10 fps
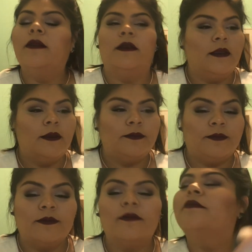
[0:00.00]
and just kind
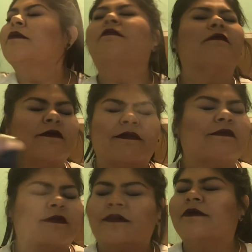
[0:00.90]
of
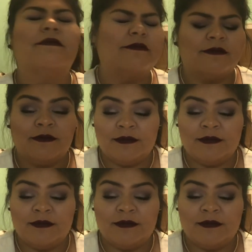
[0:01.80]
spray.